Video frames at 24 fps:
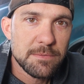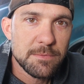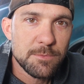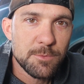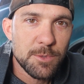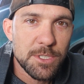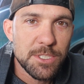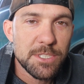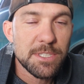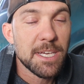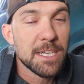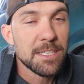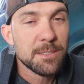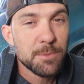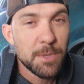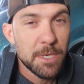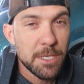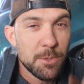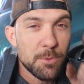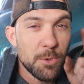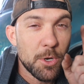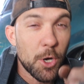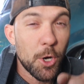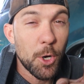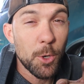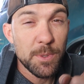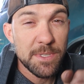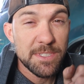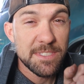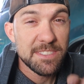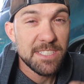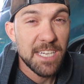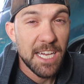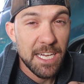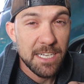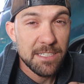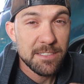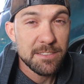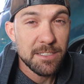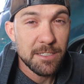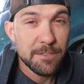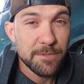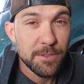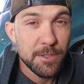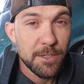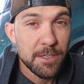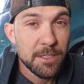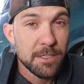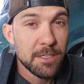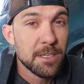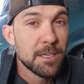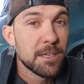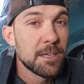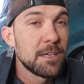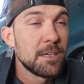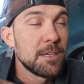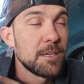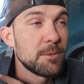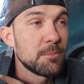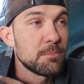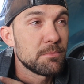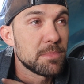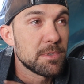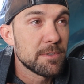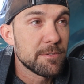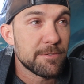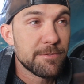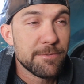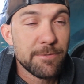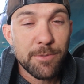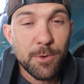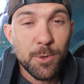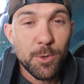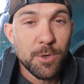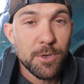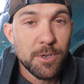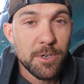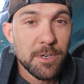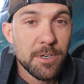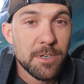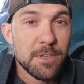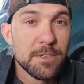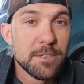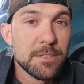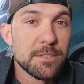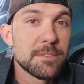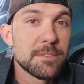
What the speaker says: which that's why you always tack stuff on before